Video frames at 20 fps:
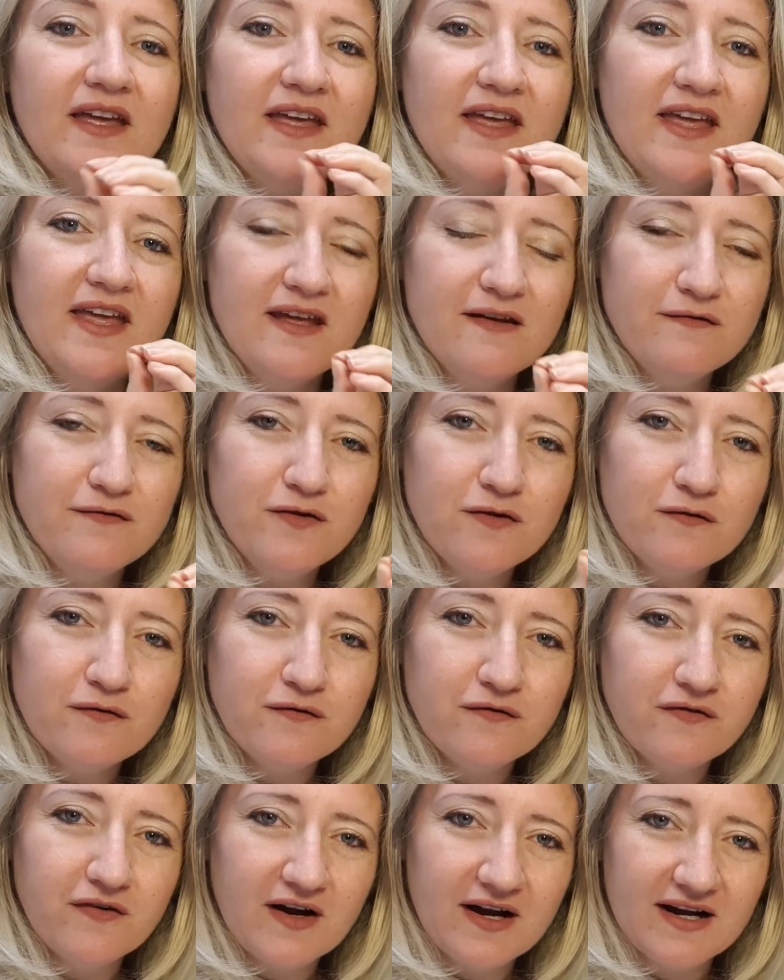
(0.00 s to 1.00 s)
If you
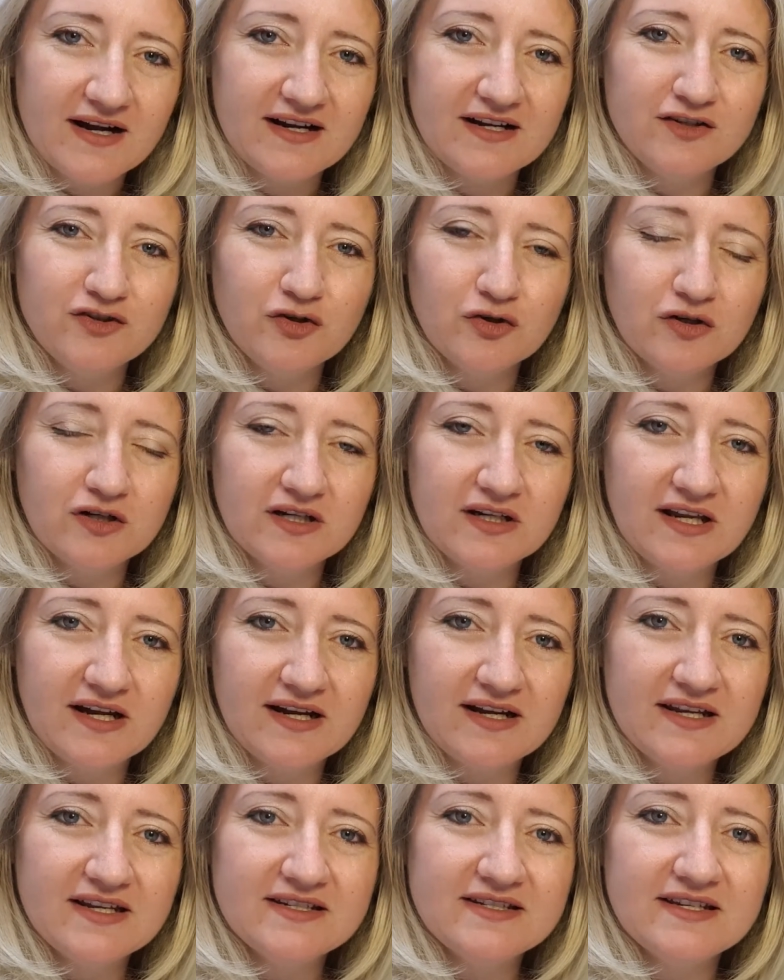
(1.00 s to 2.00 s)
find your
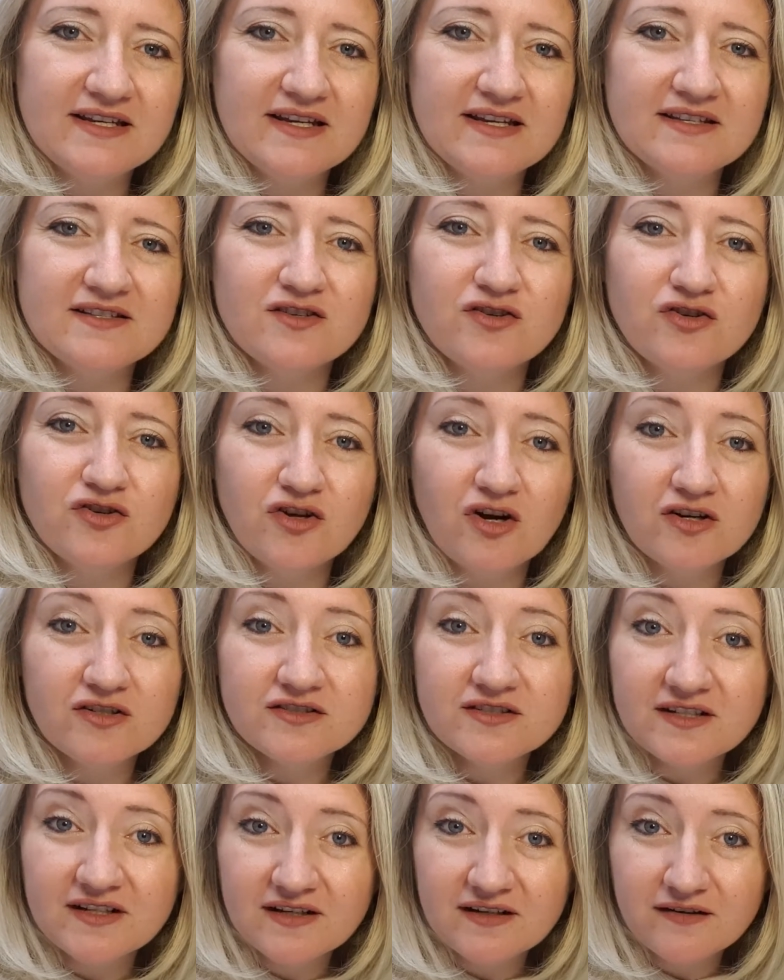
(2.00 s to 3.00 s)
client is
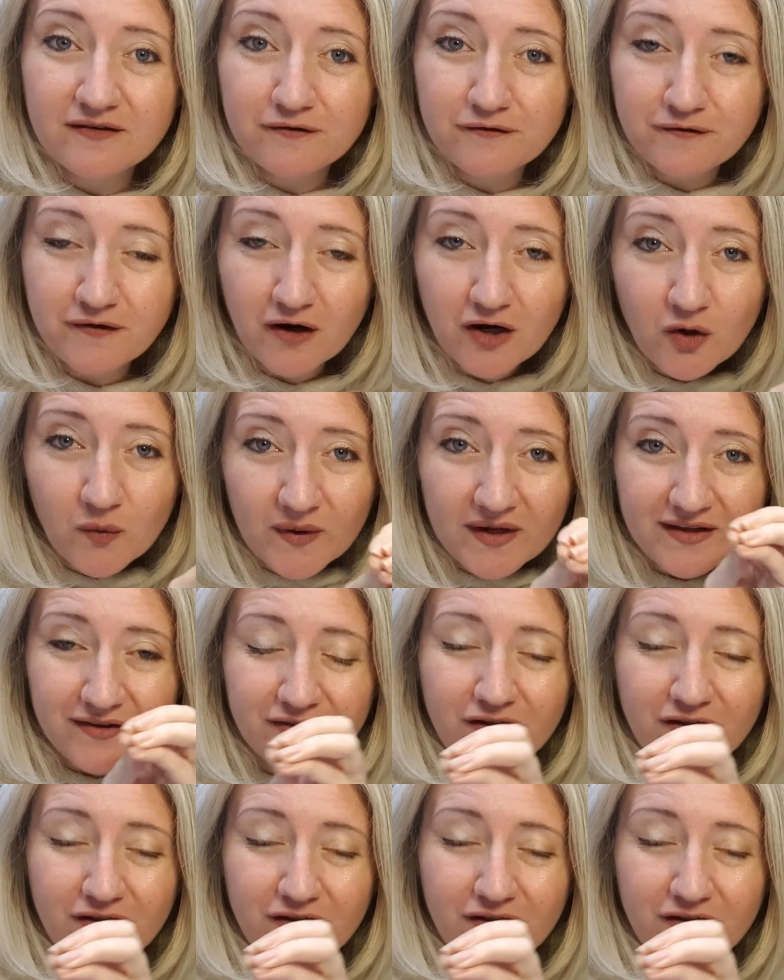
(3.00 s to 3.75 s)
not following